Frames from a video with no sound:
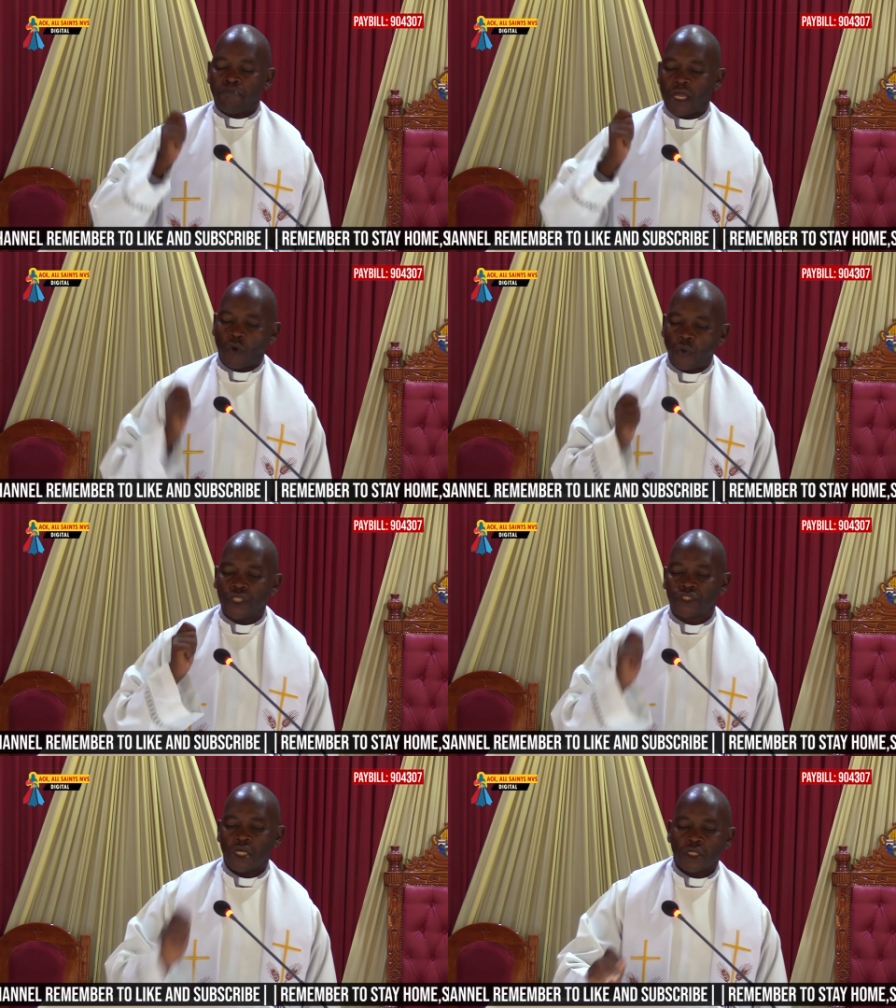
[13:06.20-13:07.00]
by
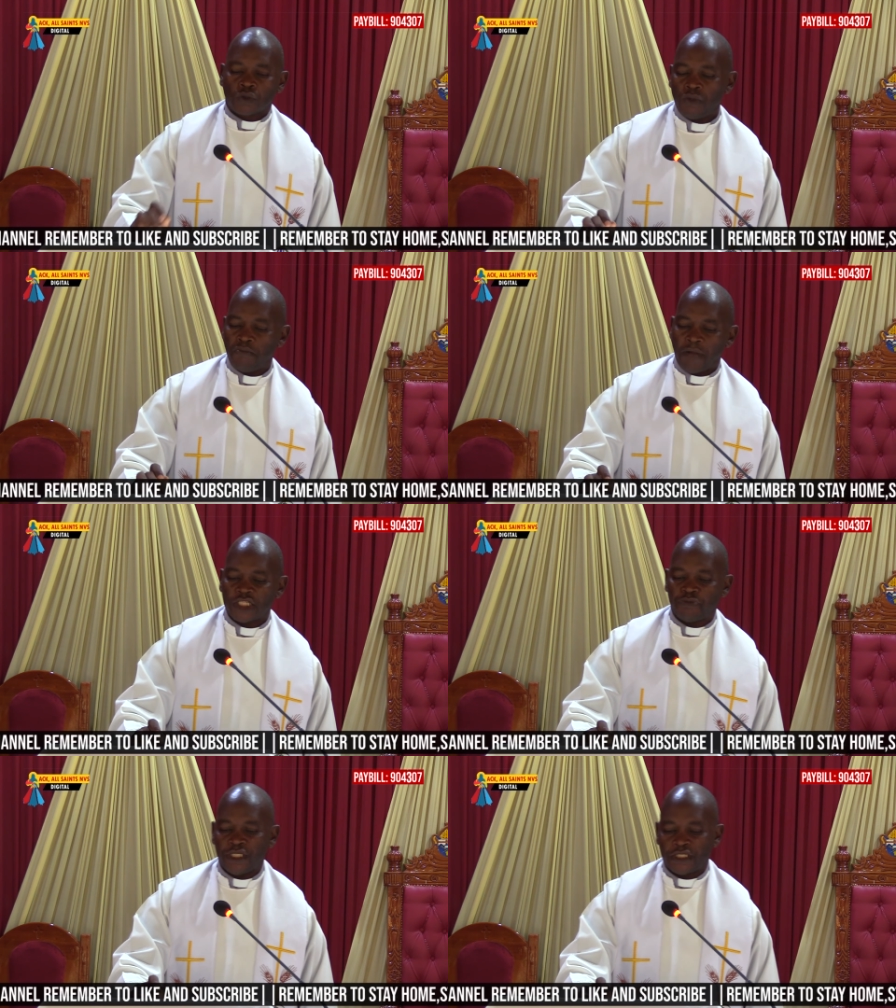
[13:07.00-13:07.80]
which we
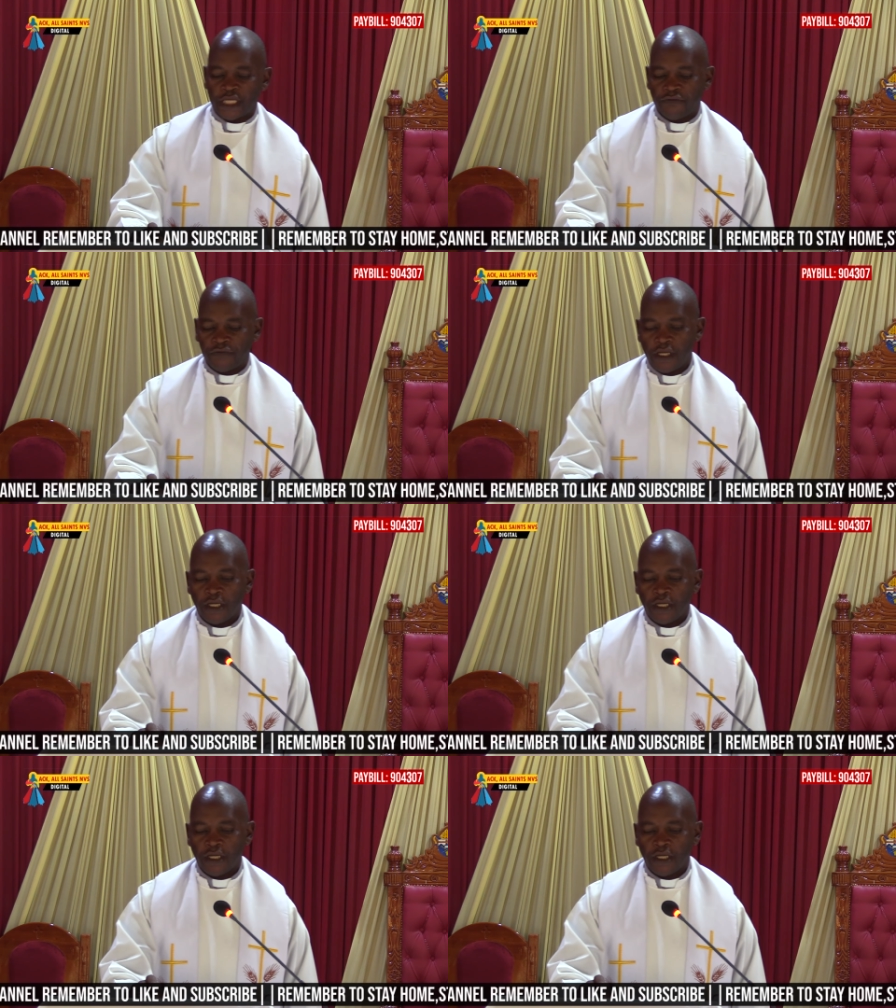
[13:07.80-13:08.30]
must be saved.